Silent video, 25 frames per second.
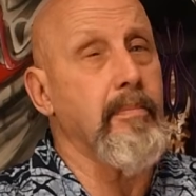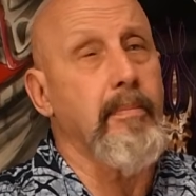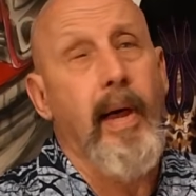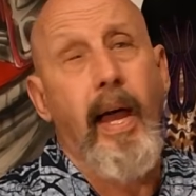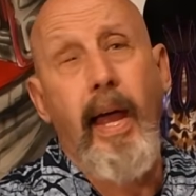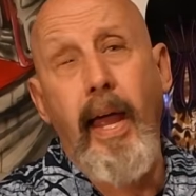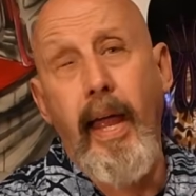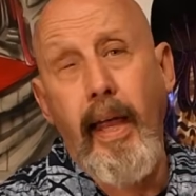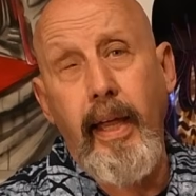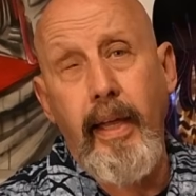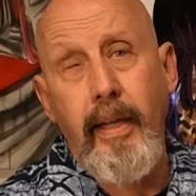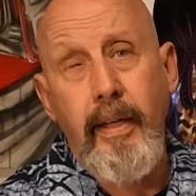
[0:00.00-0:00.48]

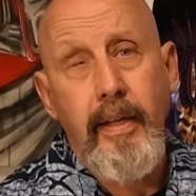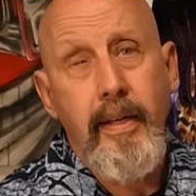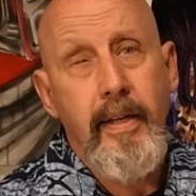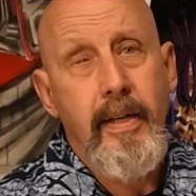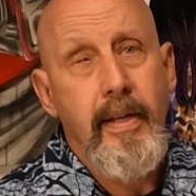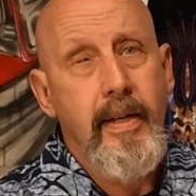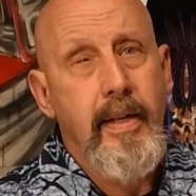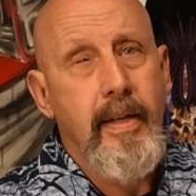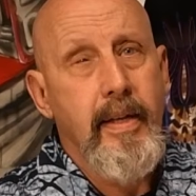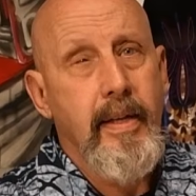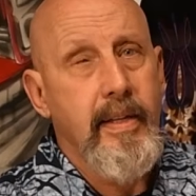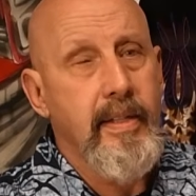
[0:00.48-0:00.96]
my
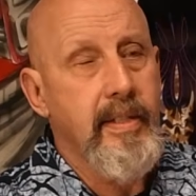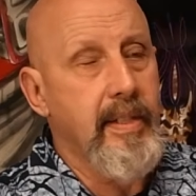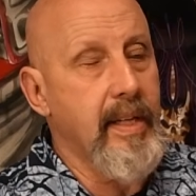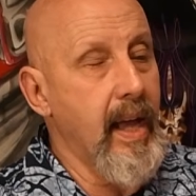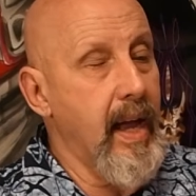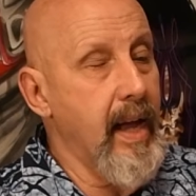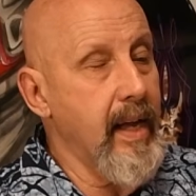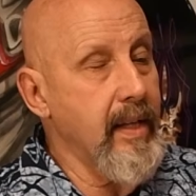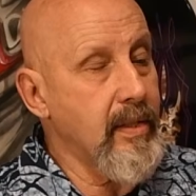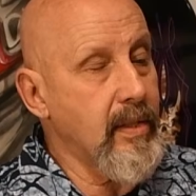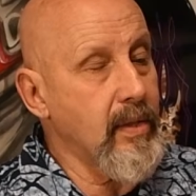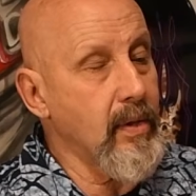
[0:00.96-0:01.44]

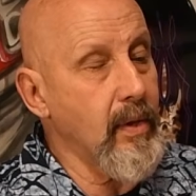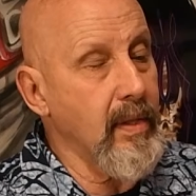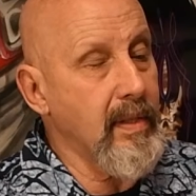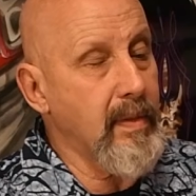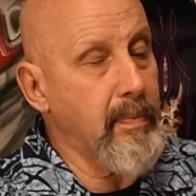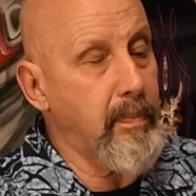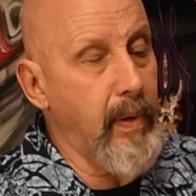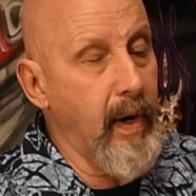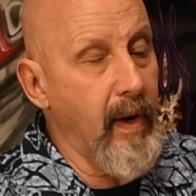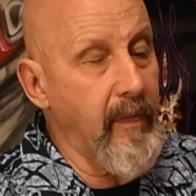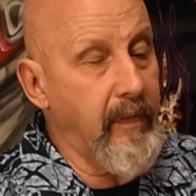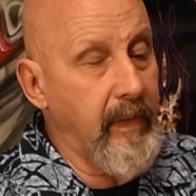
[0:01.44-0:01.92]
sign so it's
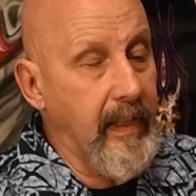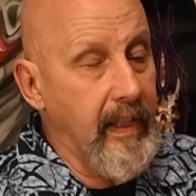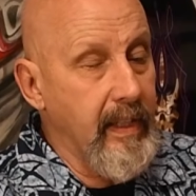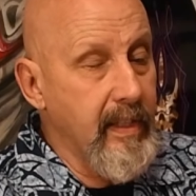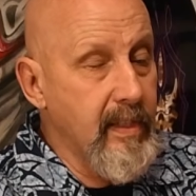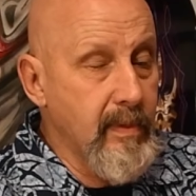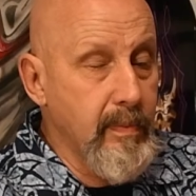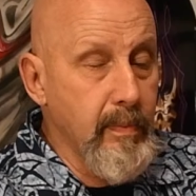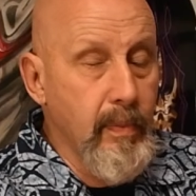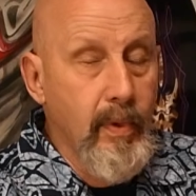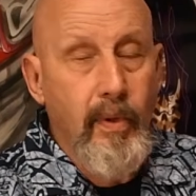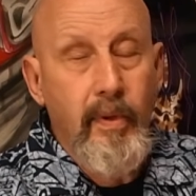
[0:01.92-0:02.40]
perfectly
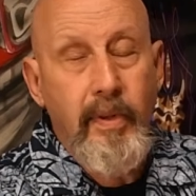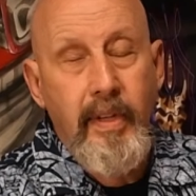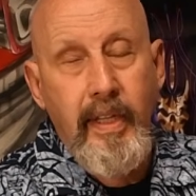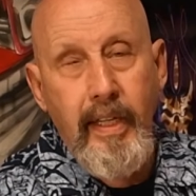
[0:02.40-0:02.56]
smooth.